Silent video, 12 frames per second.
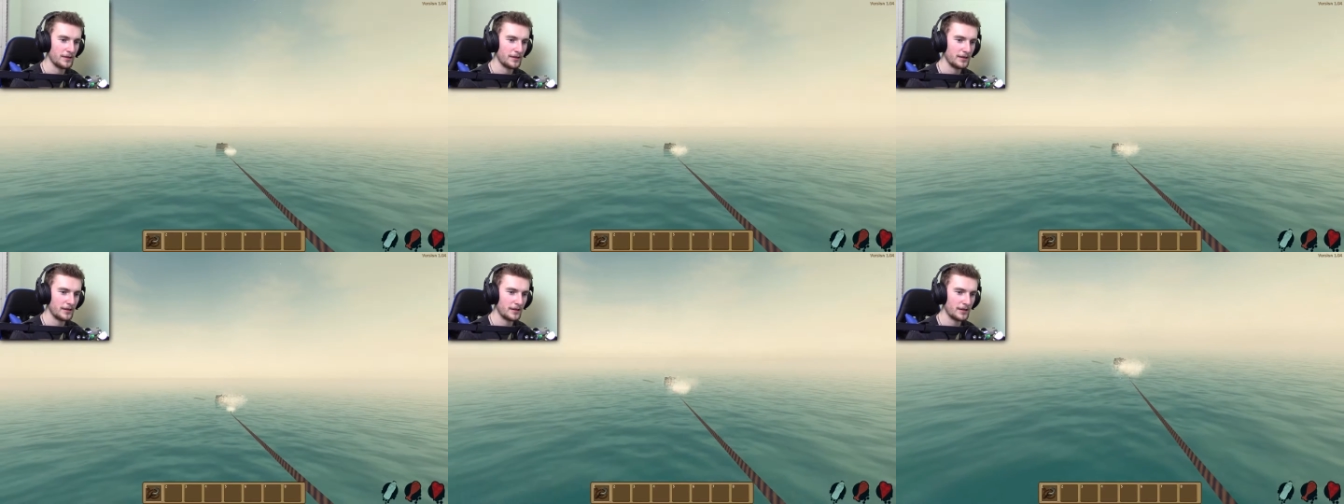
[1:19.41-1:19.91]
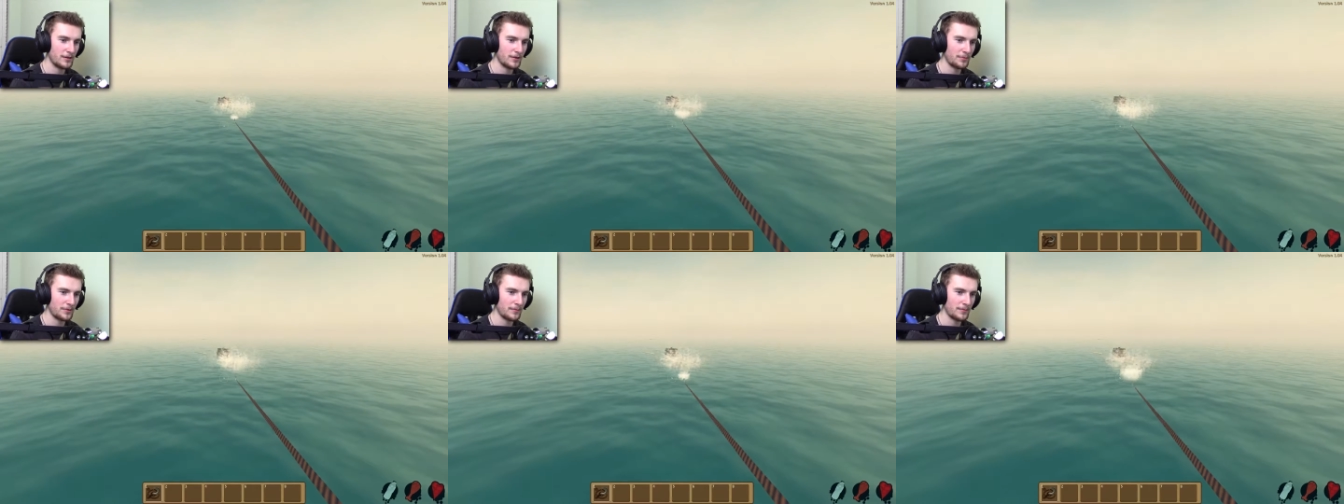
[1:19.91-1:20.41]
Uh,
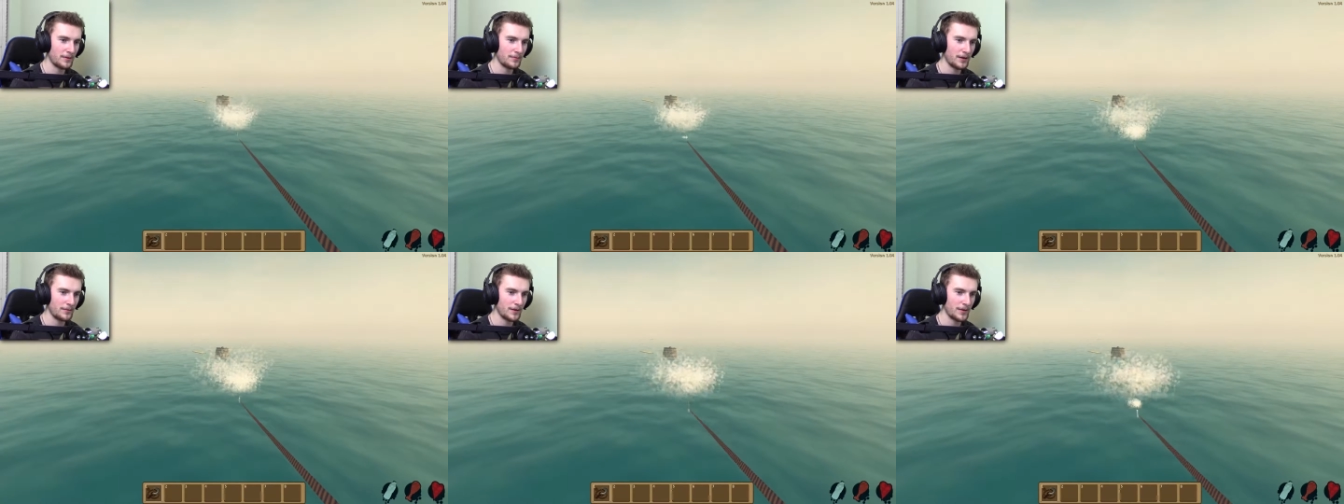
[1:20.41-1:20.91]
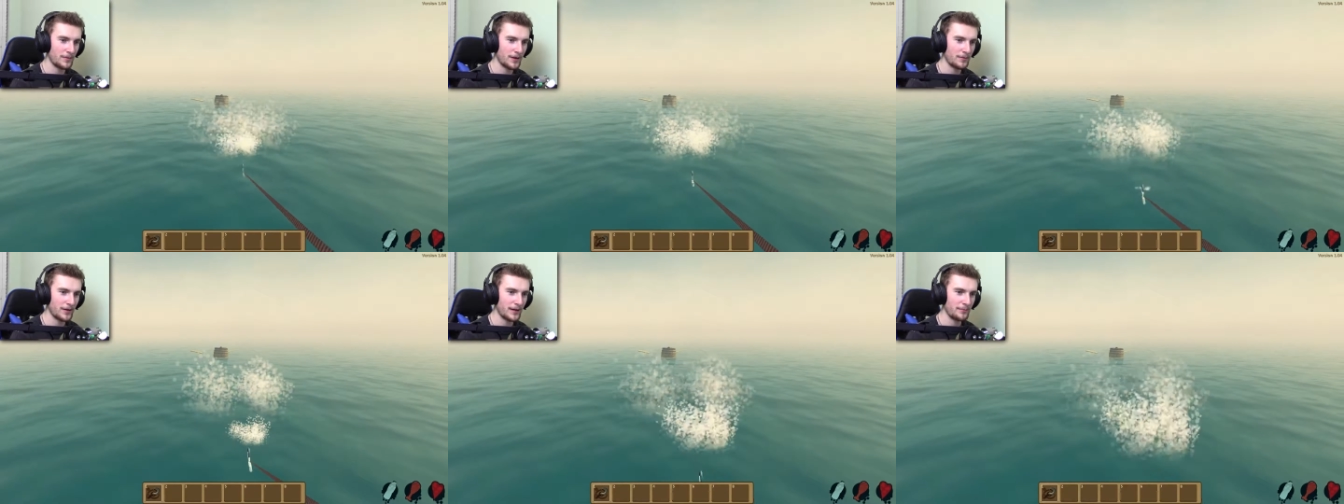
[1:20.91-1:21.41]
crap, crap, crap, crap, crap,
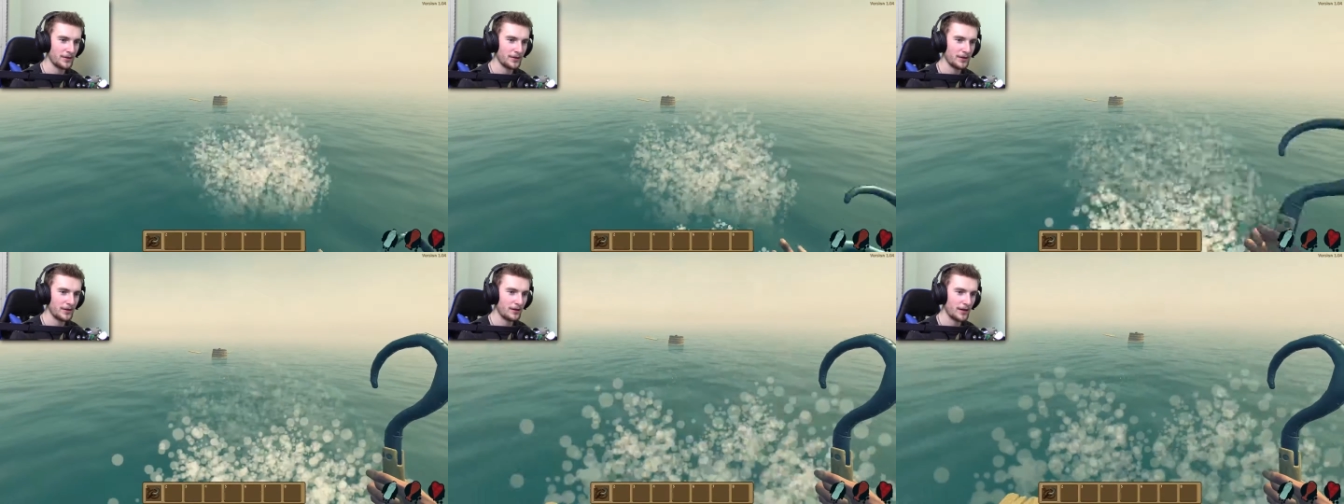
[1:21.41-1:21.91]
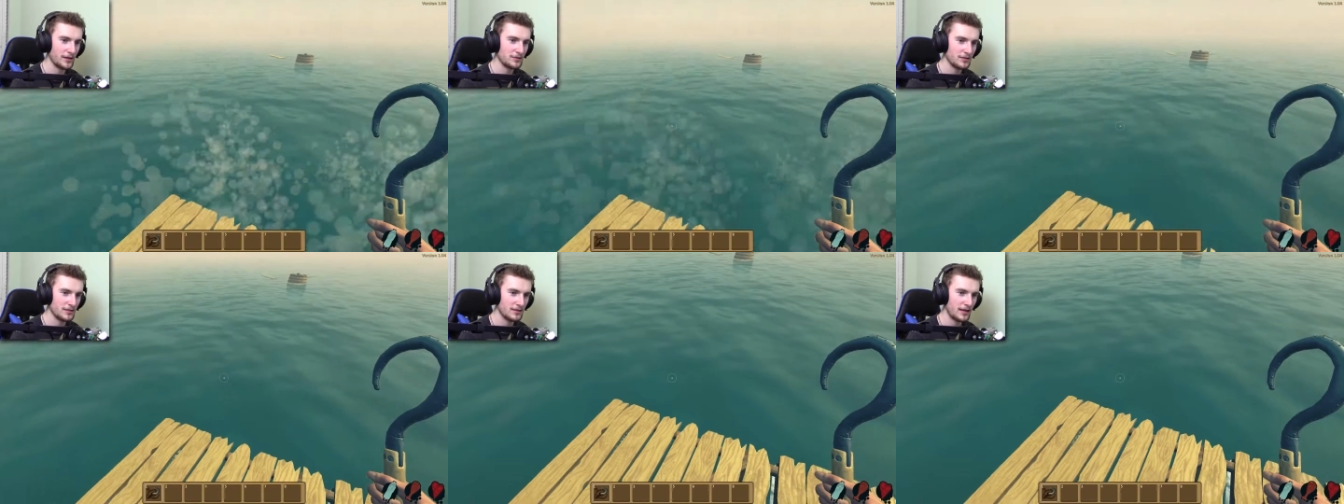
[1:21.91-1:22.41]
crap, crap. Oh,
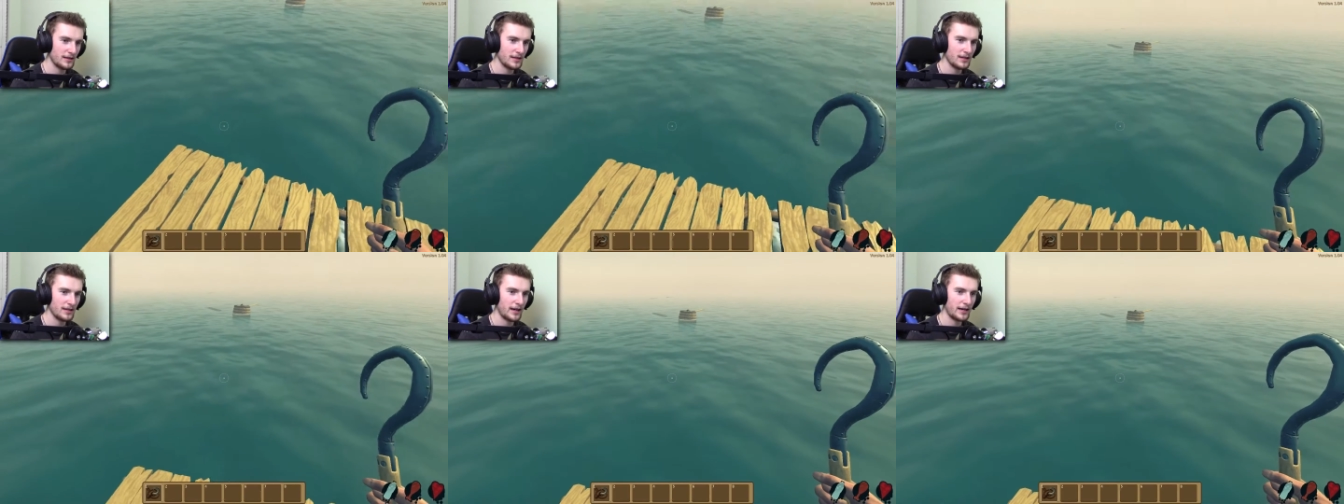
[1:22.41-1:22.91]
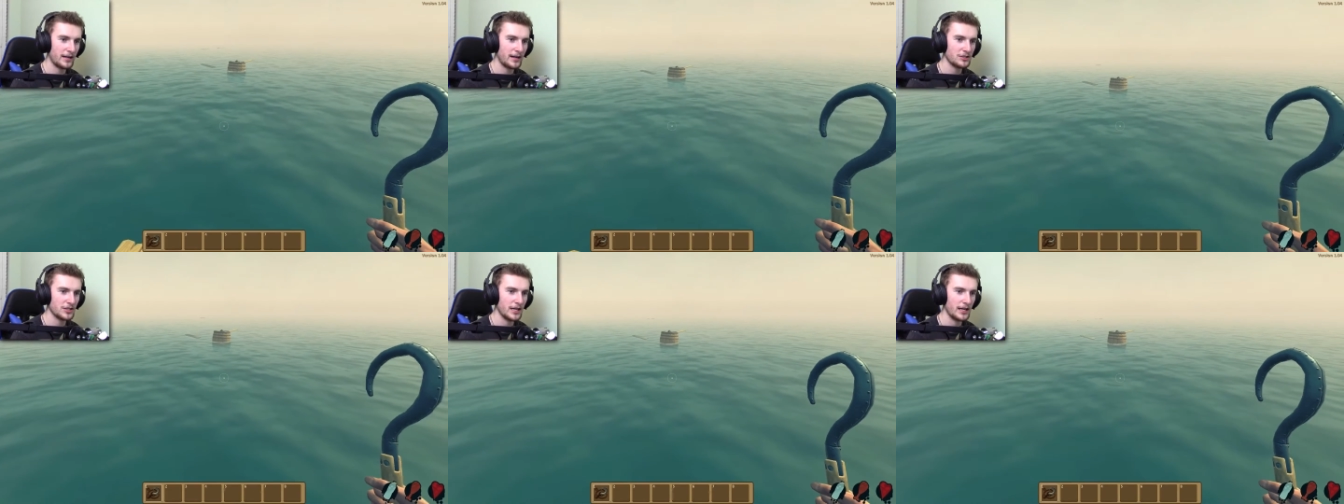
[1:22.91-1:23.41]
actually, I think I can
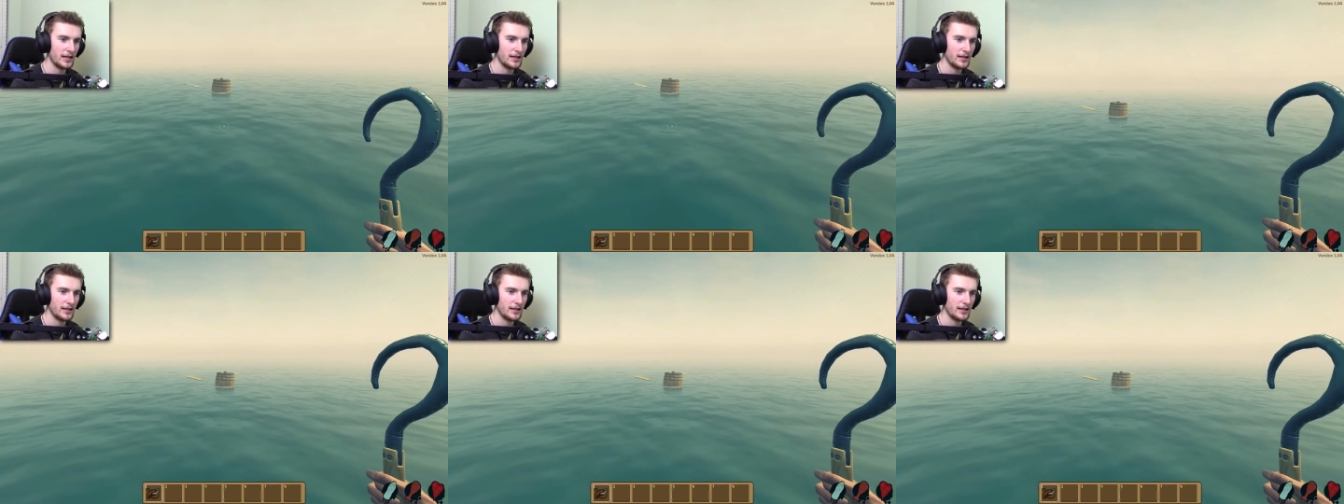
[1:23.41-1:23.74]
actually get it.